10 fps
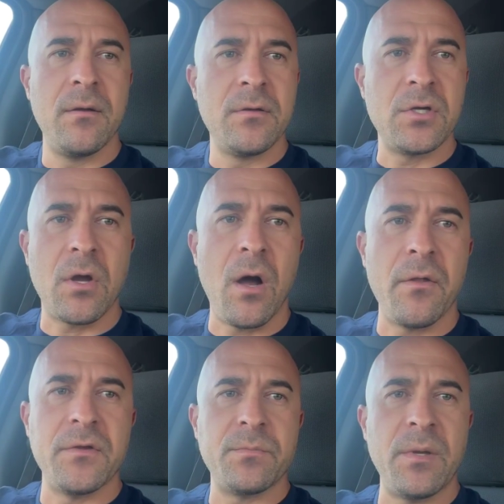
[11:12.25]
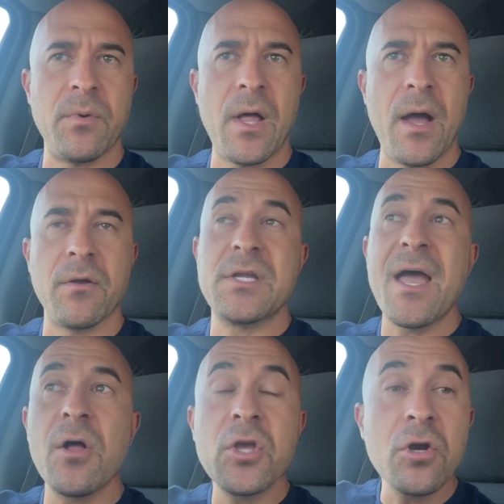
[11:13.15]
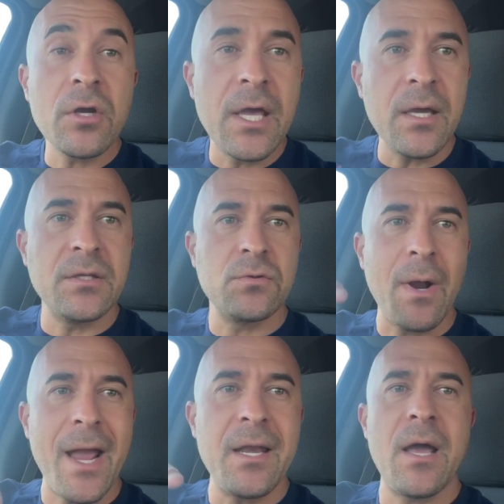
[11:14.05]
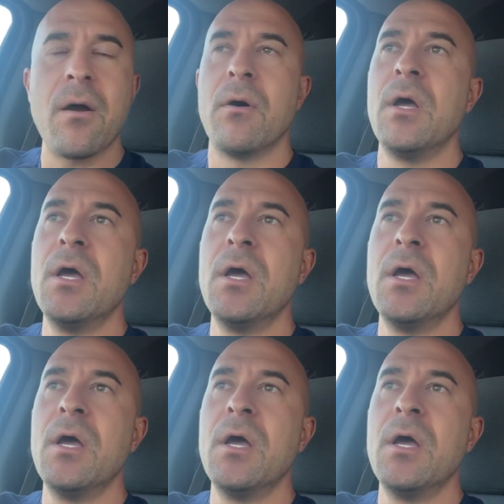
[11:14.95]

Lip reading: to call these people out. Tell your kids right now.